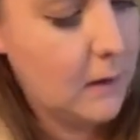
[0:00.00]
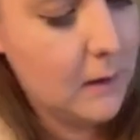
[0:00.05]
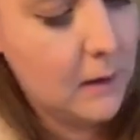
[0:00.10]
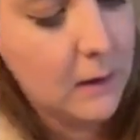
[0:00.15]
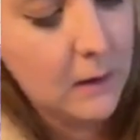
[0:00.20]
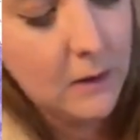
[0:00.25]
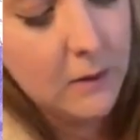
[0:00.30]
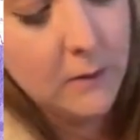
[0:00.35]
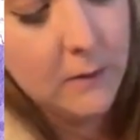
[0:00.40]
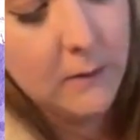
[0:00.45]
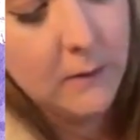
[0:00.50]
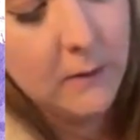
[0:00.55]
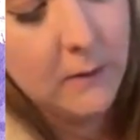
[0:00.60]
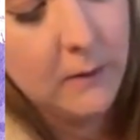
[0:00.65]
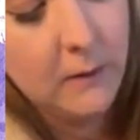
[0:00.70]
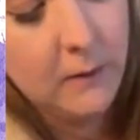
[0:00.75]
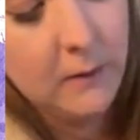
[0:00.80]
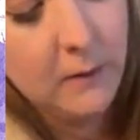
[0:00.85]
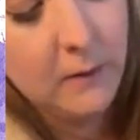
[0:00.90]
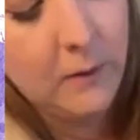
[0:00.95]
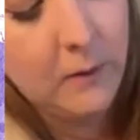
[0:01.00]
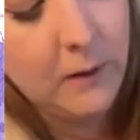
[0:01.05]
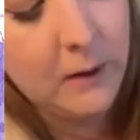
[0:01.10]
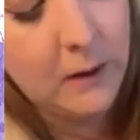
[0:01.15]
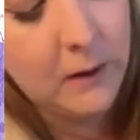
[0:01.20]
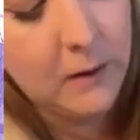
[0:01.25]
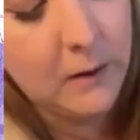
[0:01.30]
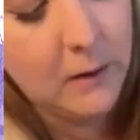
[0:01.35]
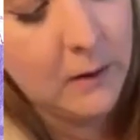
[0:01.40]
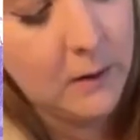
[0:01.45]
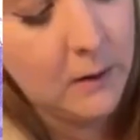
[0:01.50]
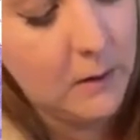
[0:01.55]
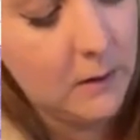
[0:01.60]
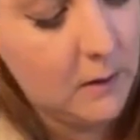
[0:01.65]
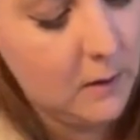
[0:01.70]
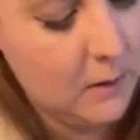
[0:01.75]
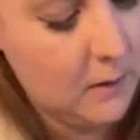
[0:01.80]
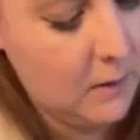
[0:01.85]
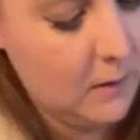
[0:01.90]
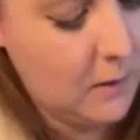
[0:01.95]
And then here's our little
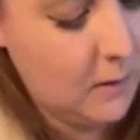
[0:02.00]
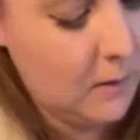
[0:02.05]
letter.